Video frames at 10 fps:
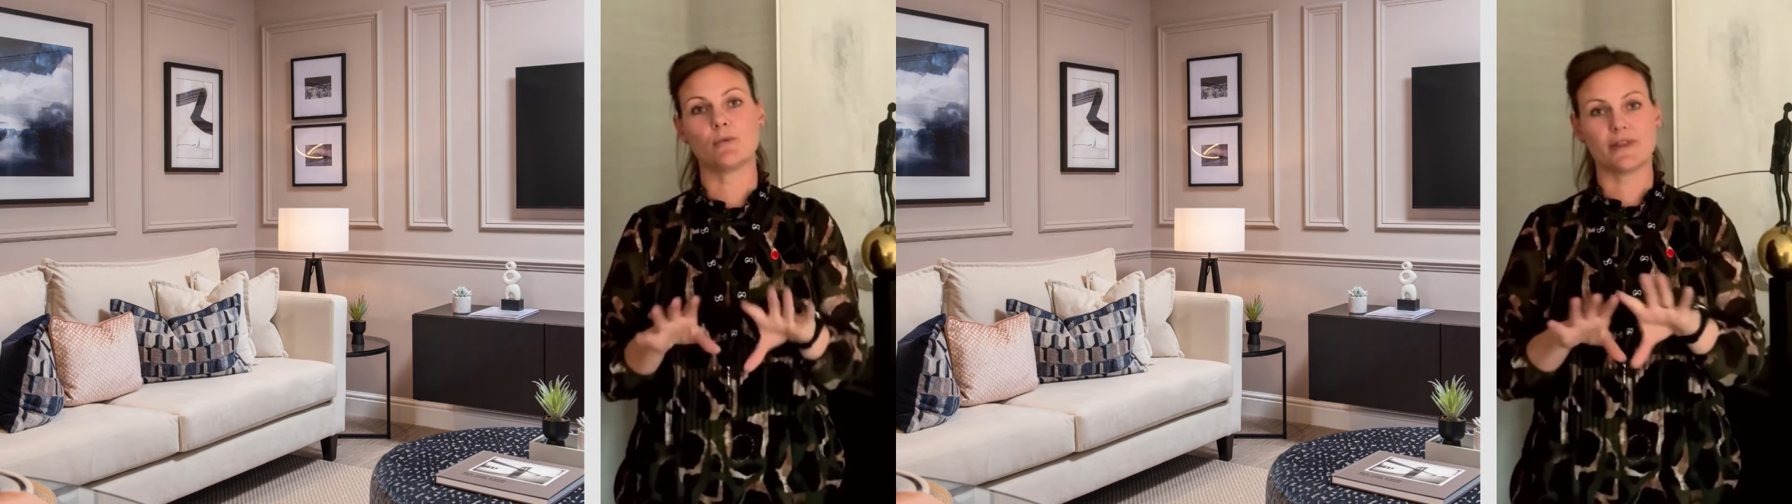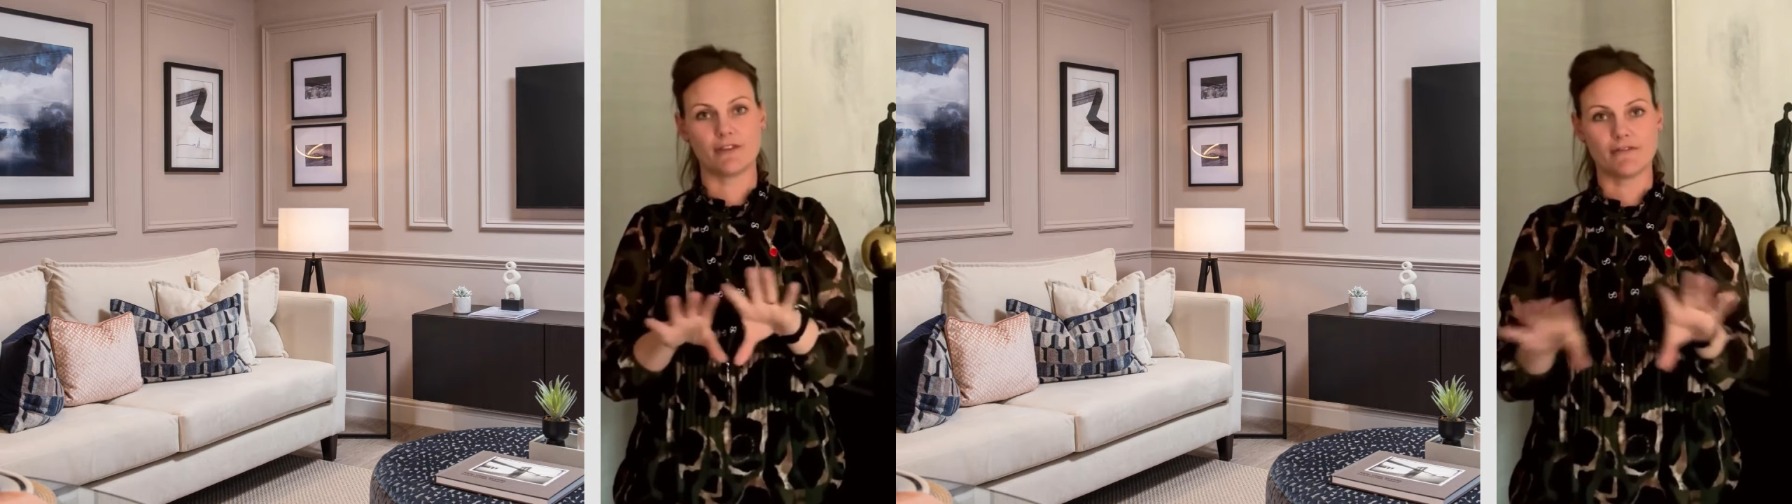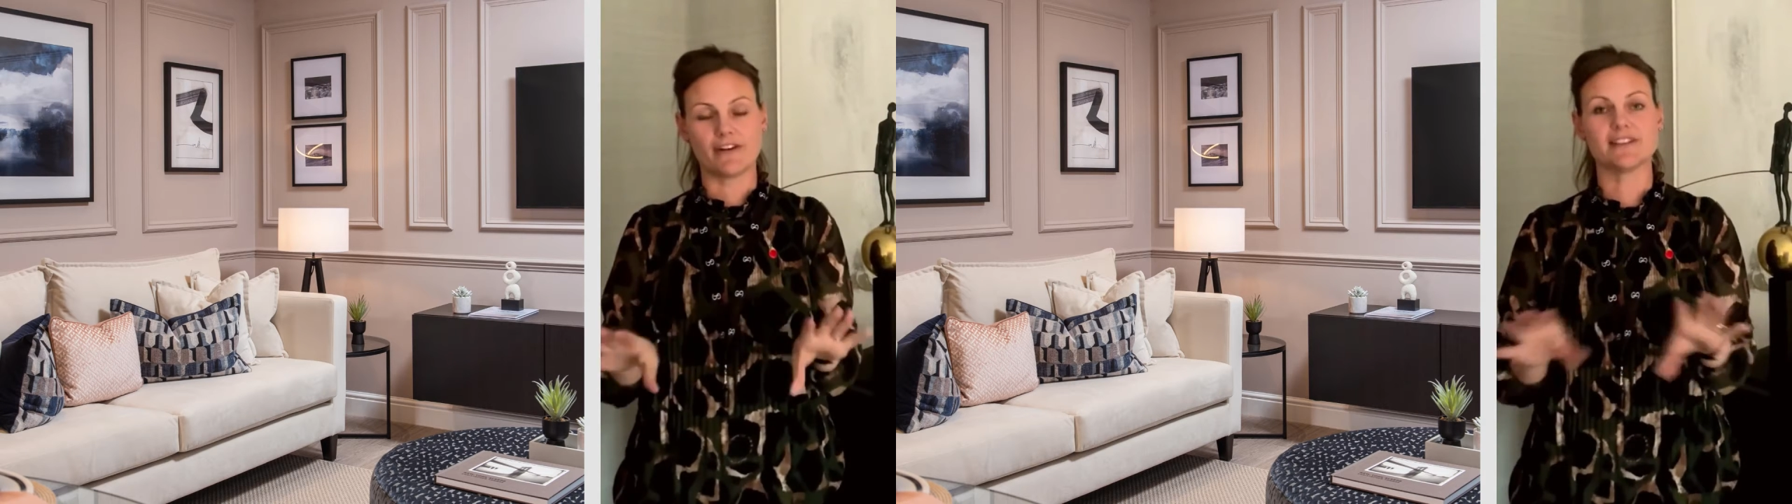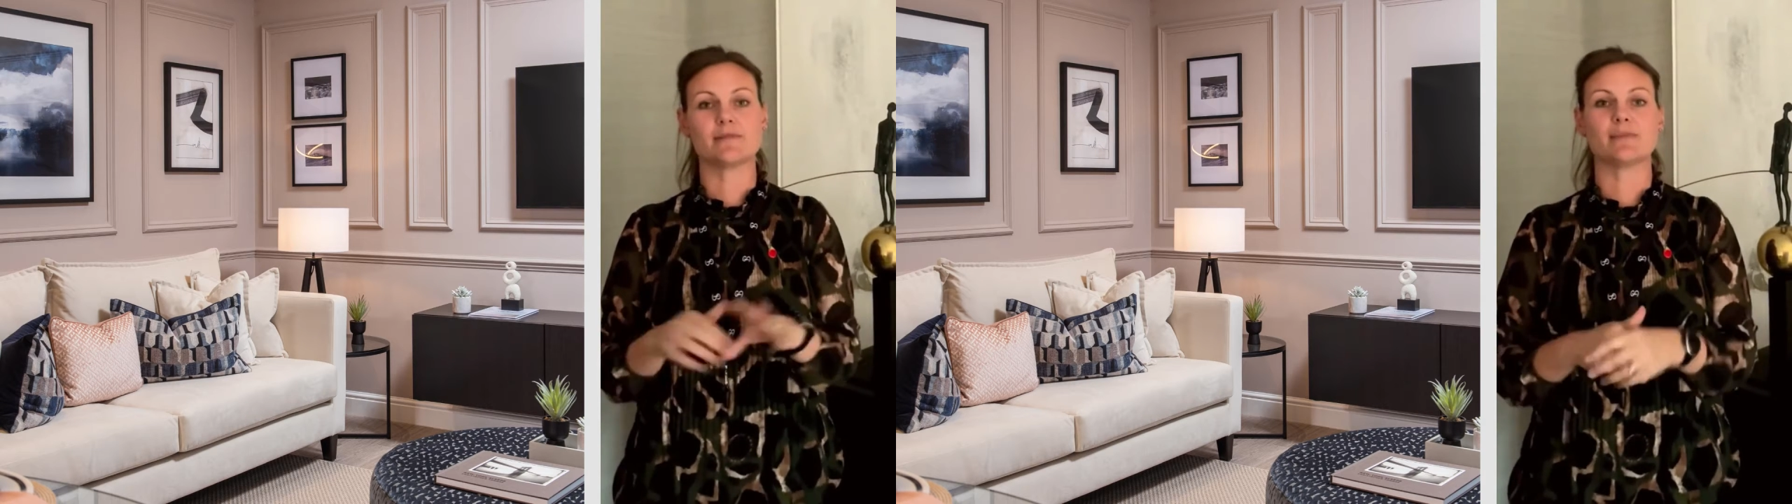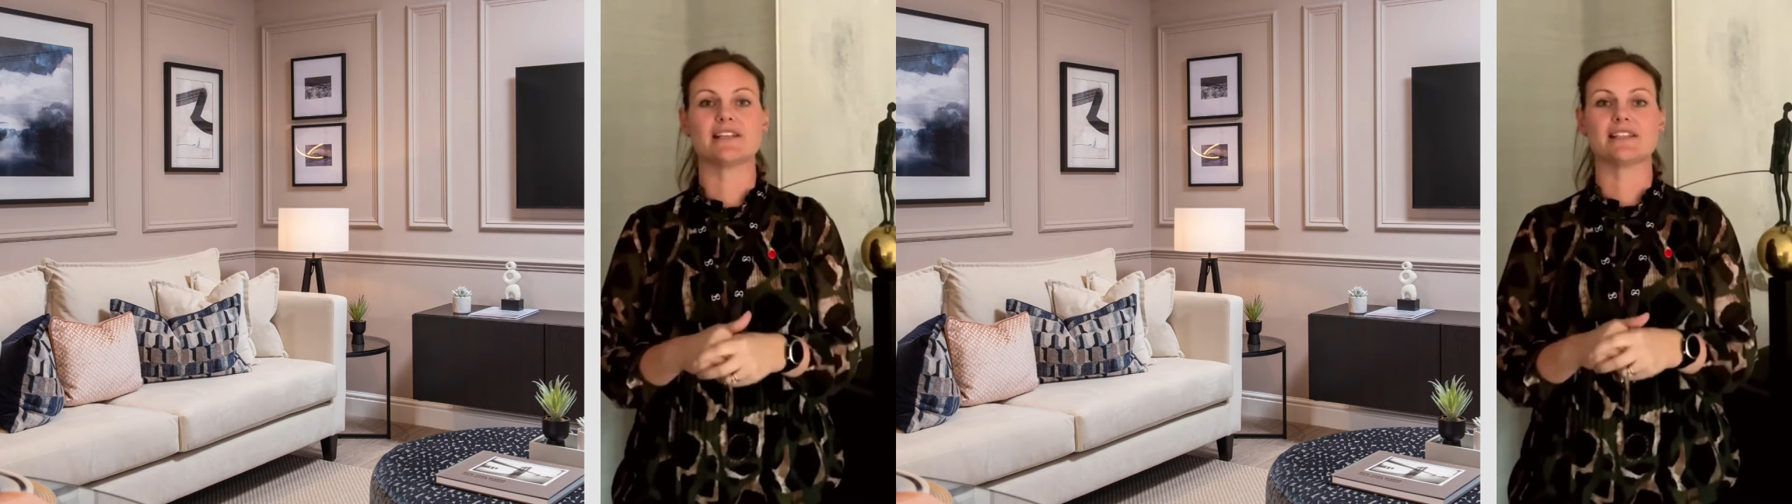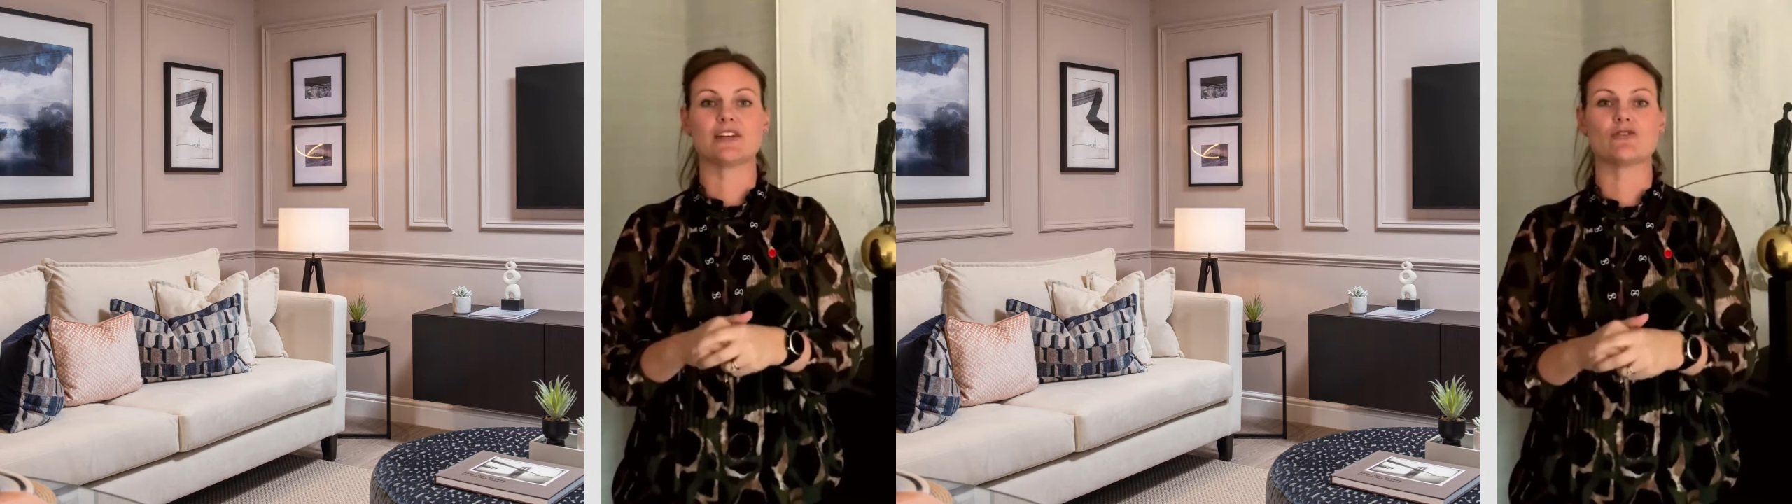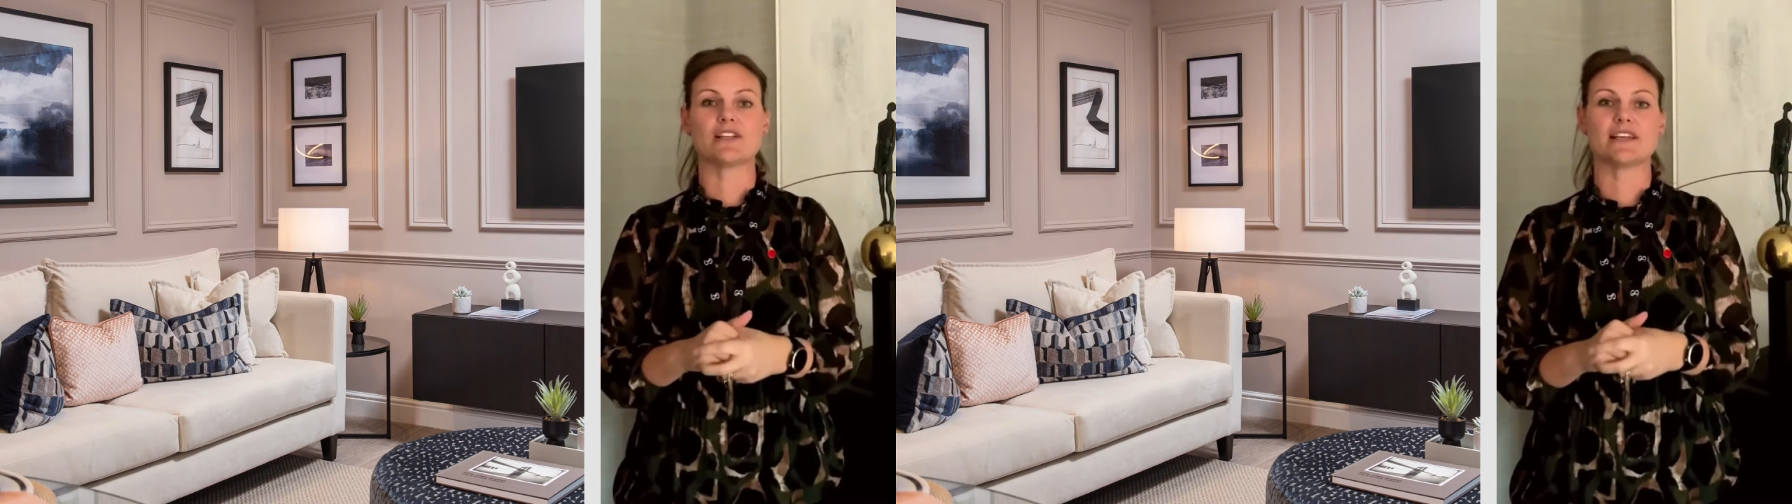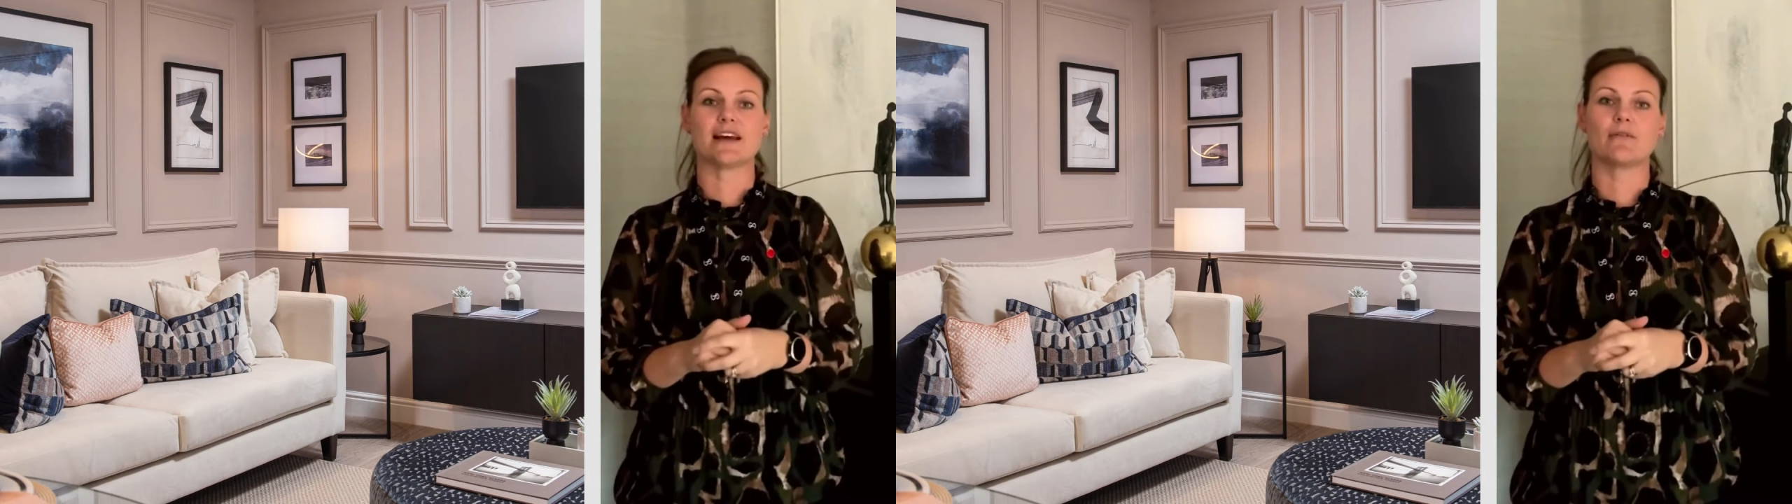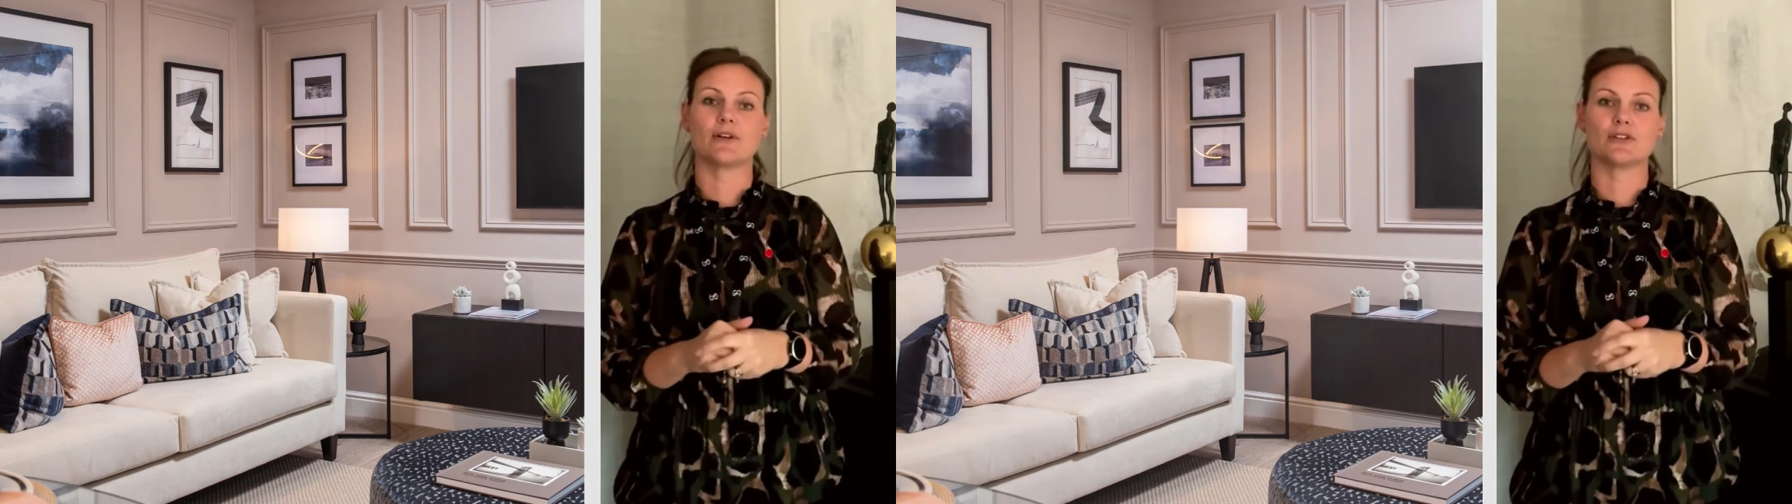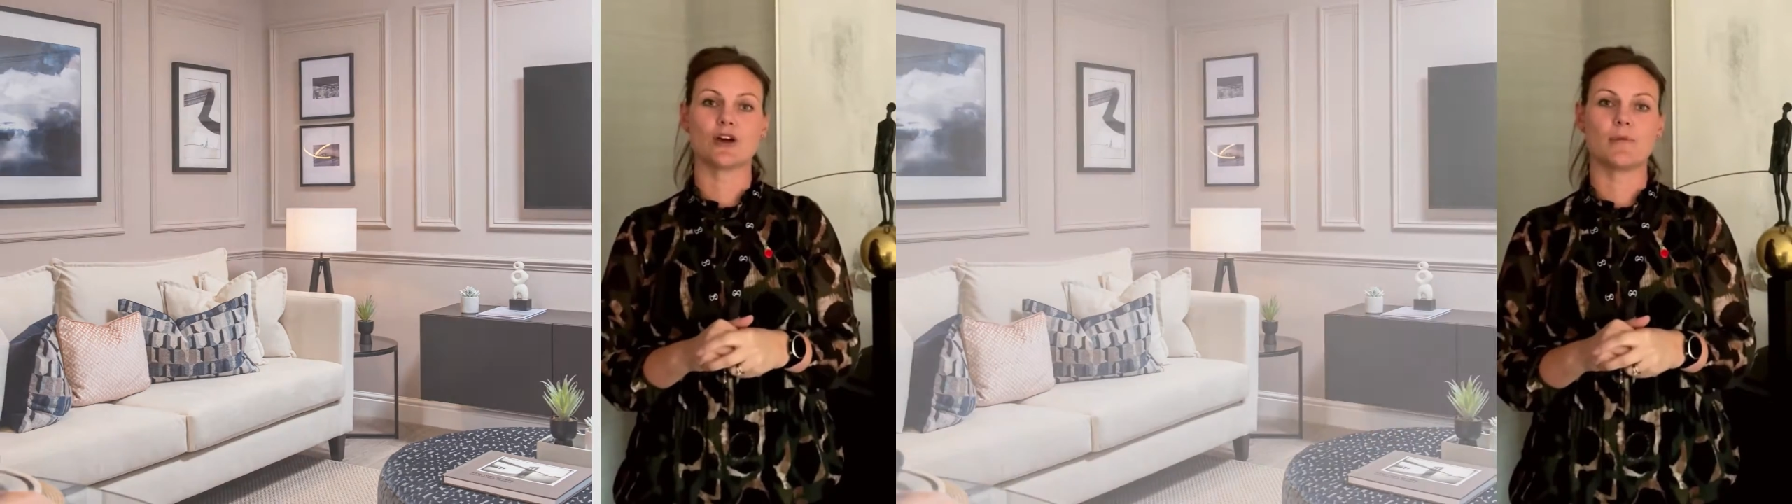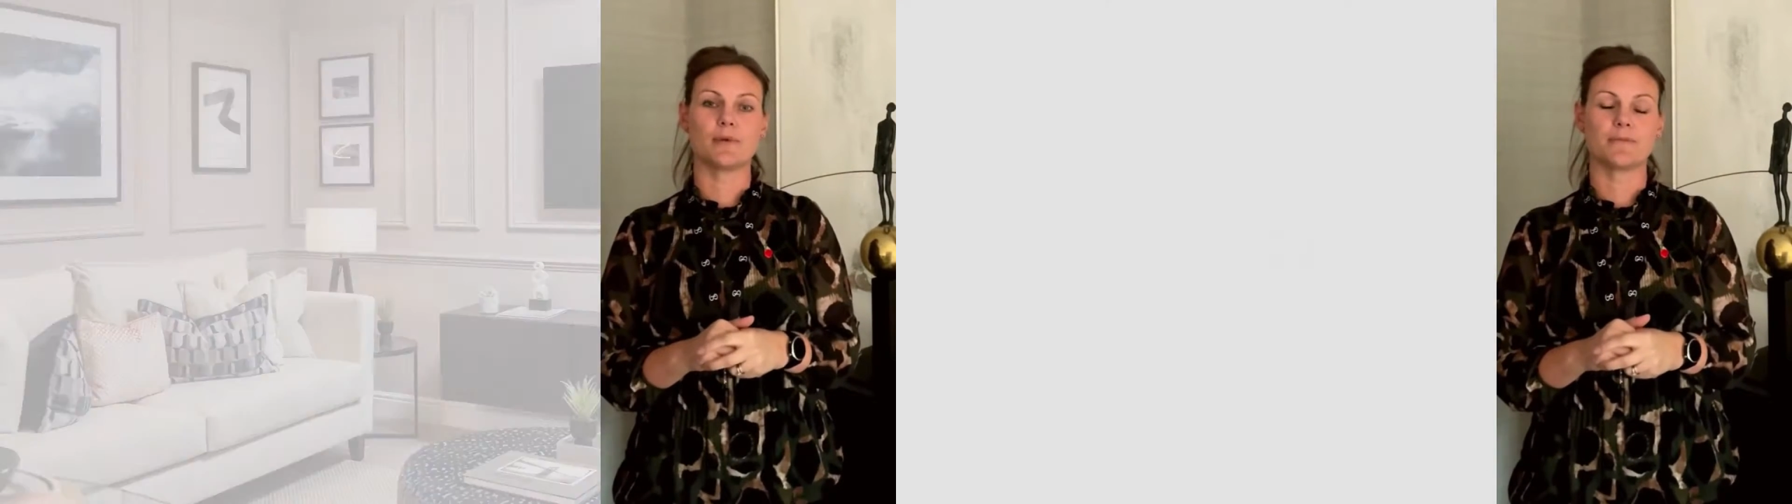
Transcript: with the very simplistic dressing out on top.